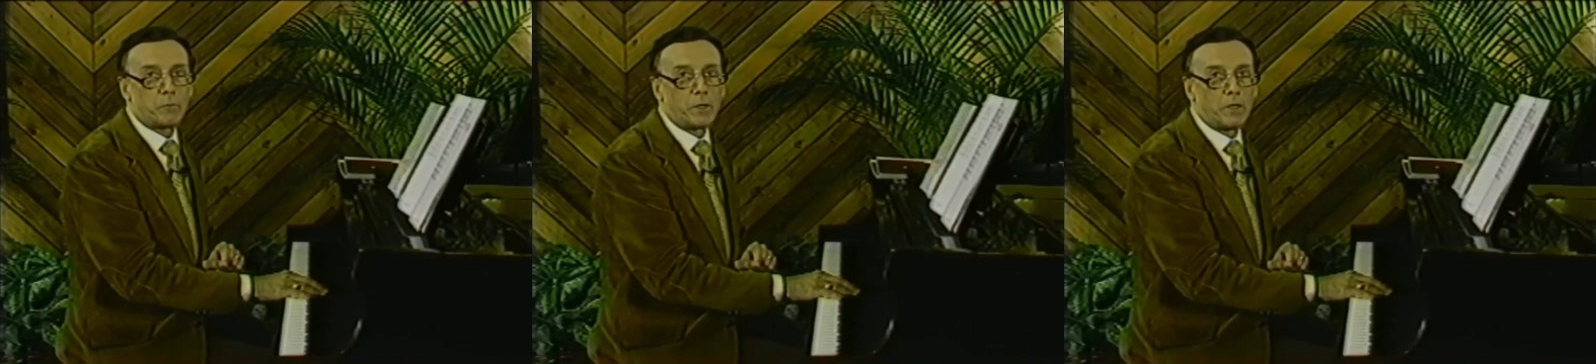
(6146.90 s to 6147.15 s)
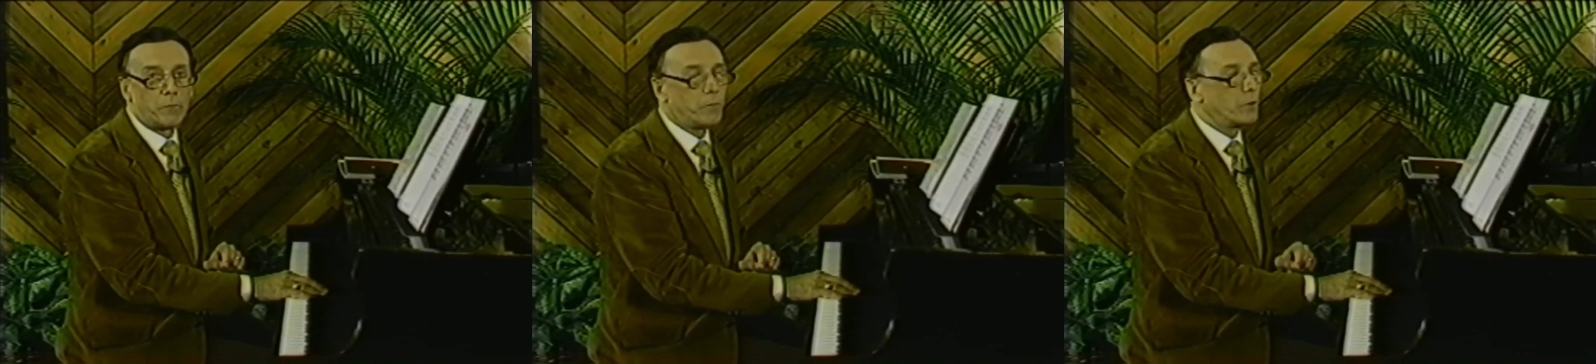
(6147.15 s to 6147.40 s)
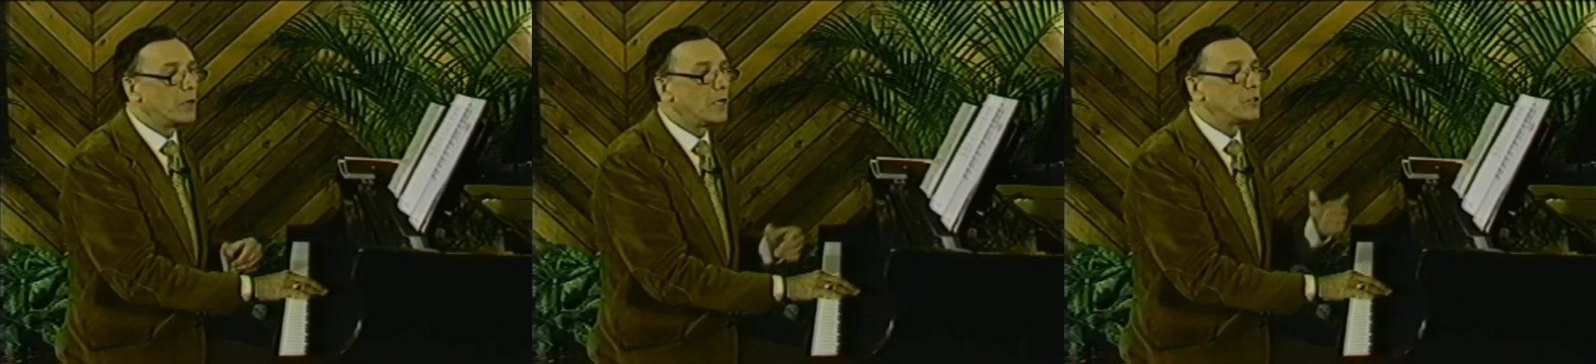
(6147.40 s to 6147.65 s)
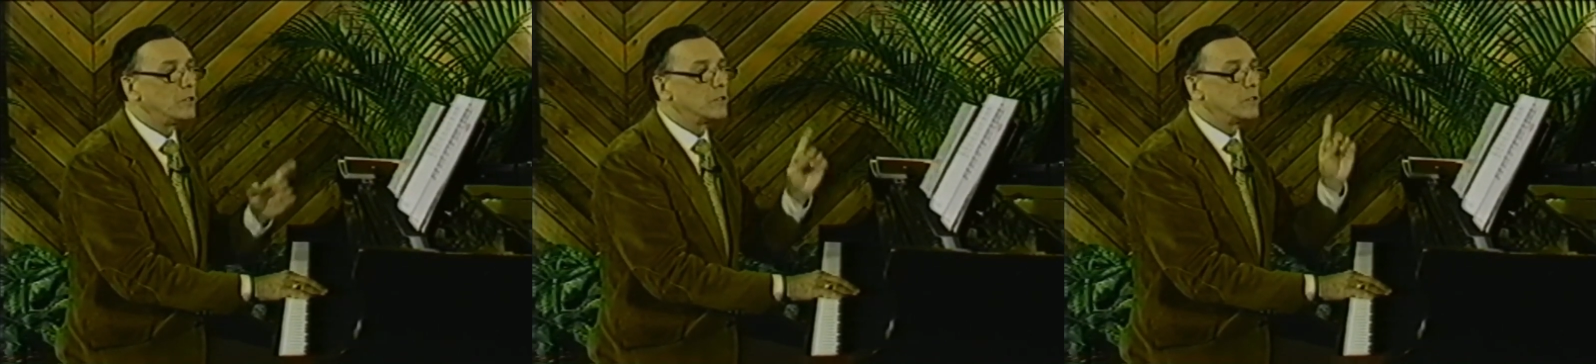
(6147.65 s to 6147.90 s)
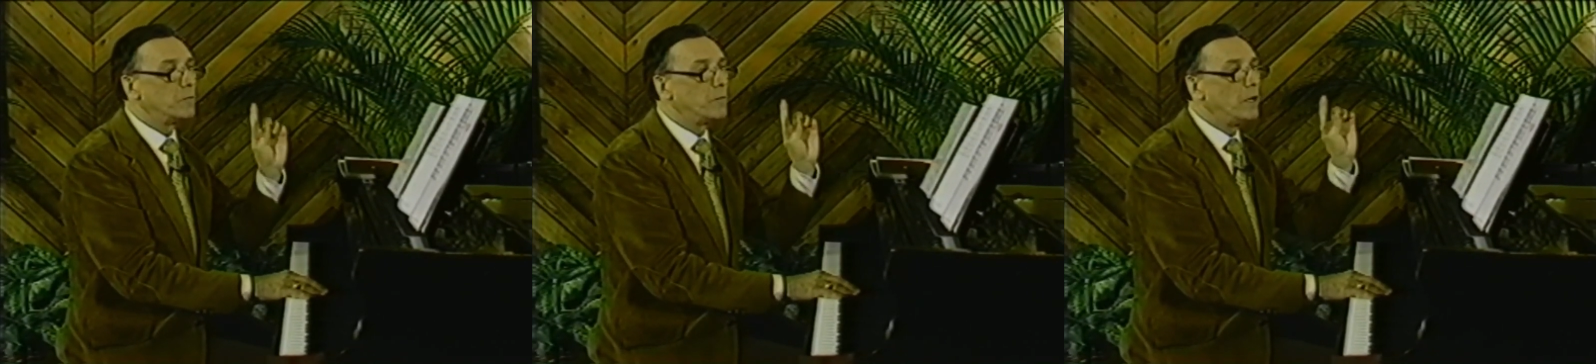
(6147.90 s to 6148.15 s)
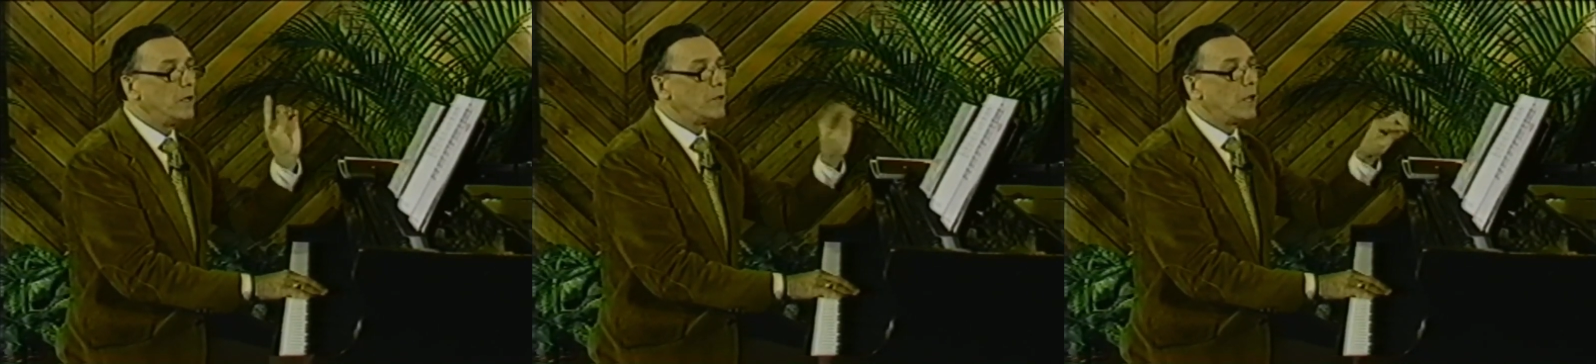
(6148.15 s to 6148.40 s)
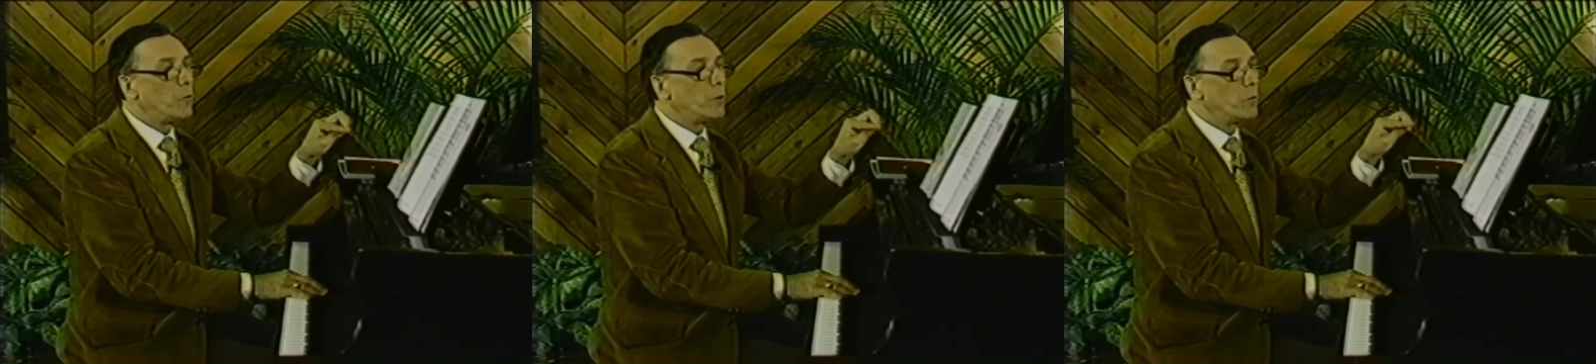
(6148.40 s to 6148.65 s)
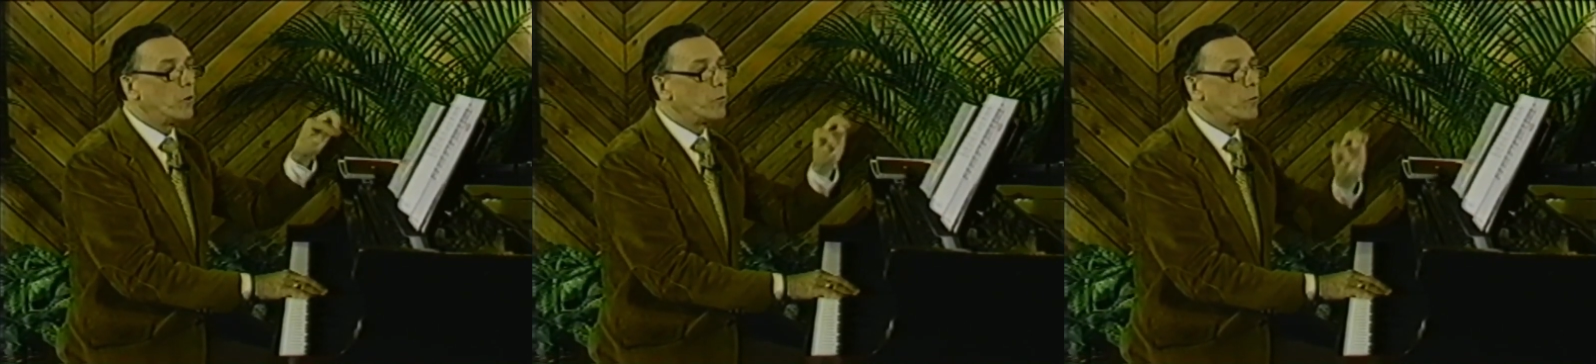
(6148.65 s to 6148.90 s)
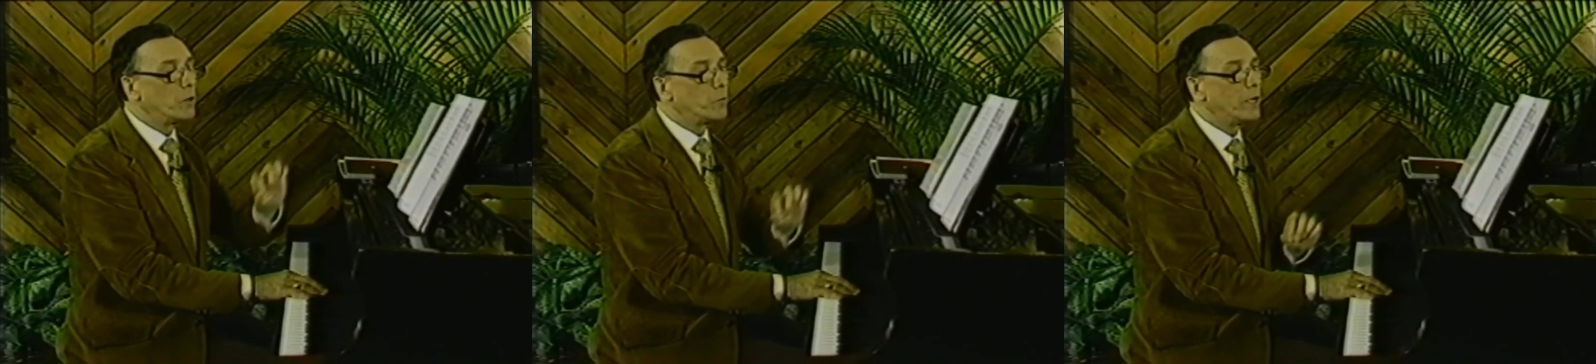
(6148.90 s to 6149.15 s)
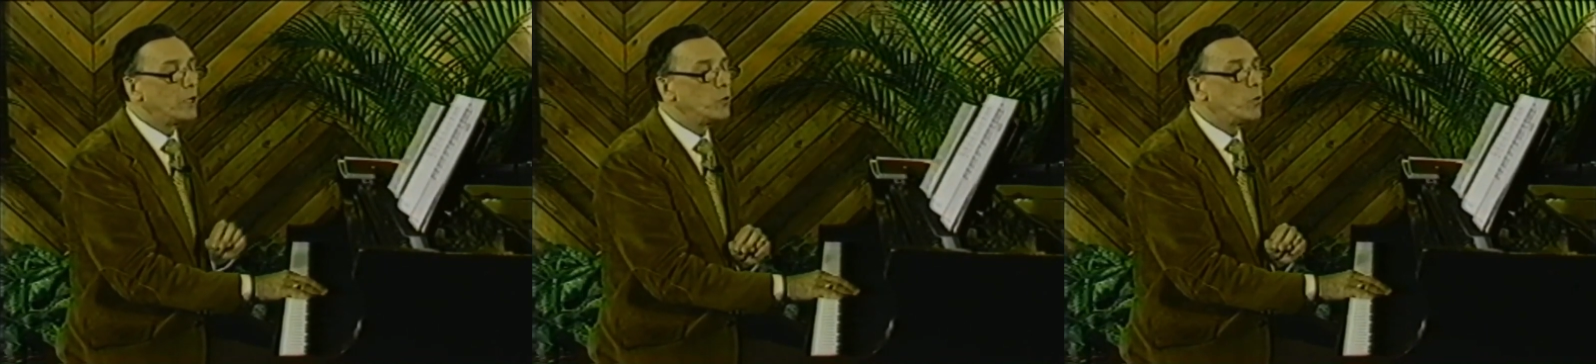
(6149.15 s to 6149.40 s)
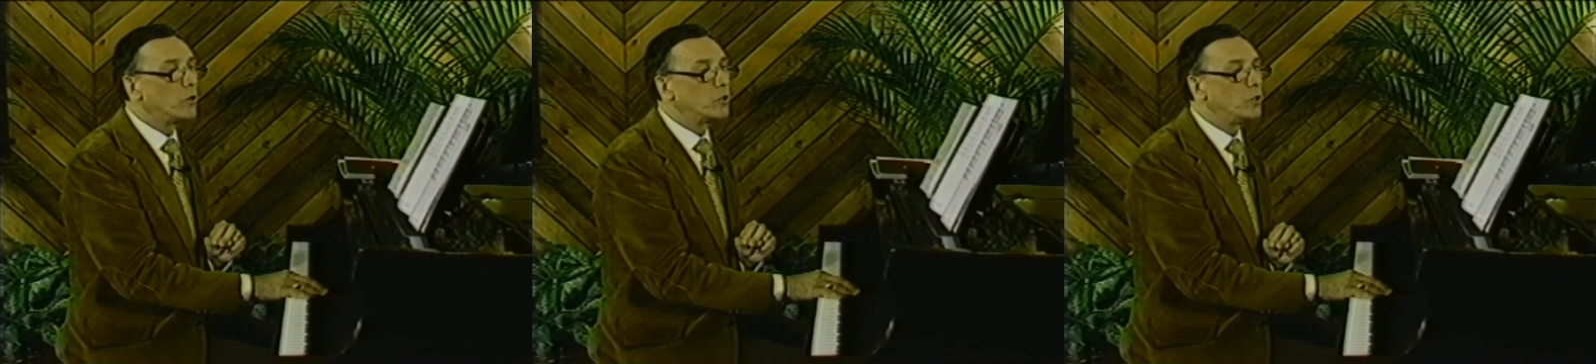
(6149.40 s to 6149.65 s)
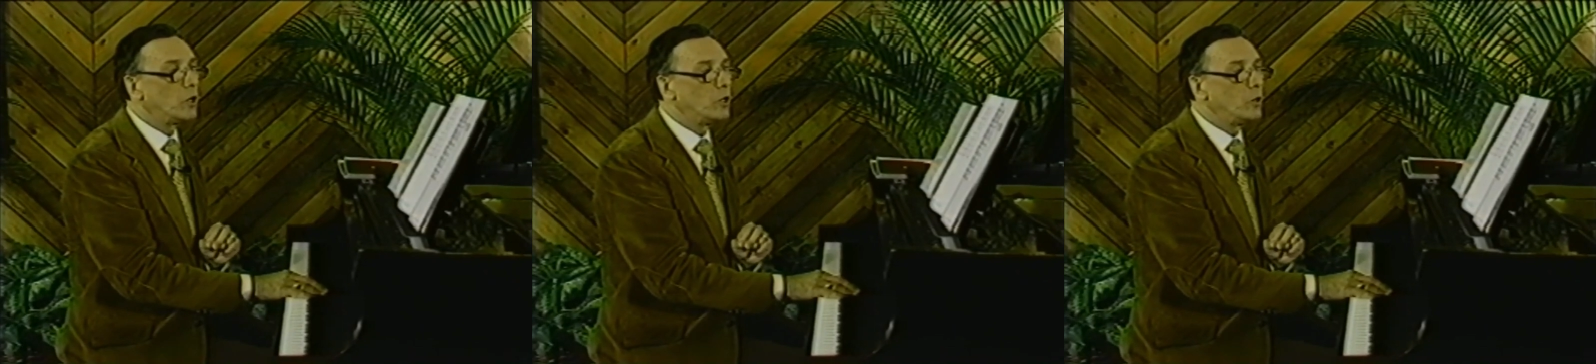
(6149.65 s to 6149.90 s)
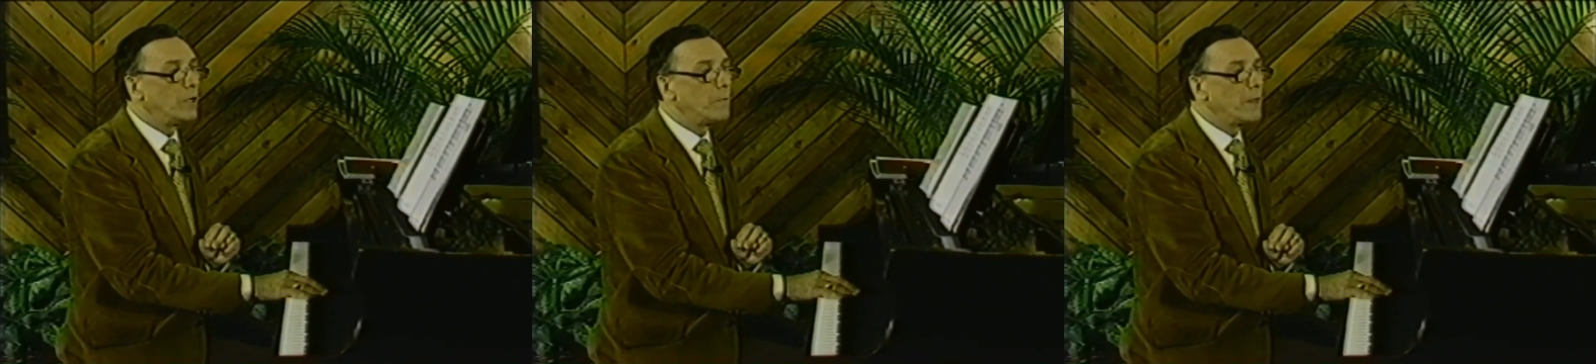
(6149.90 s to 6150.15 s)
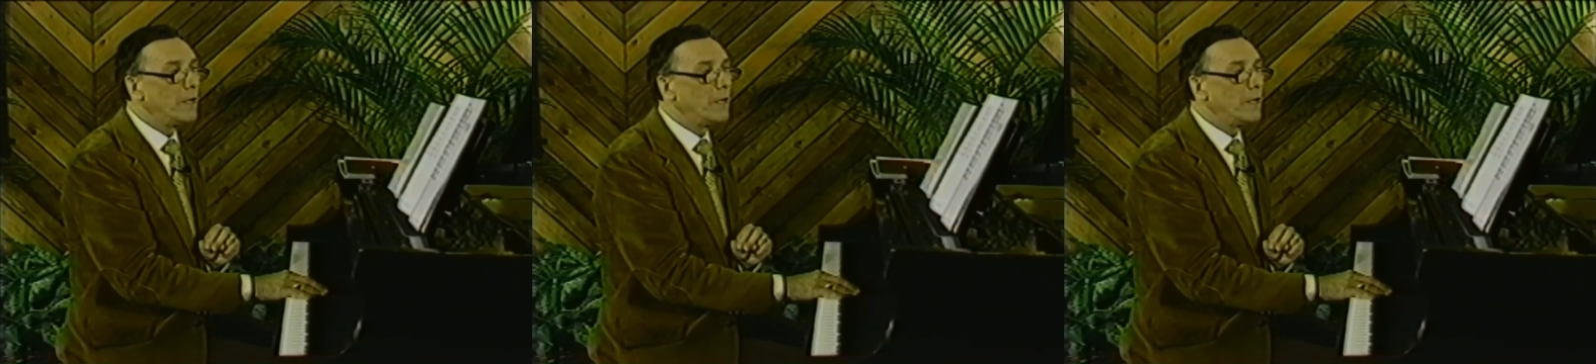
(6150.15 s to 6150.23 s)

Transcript: progressions and that we want, way you want you to do it.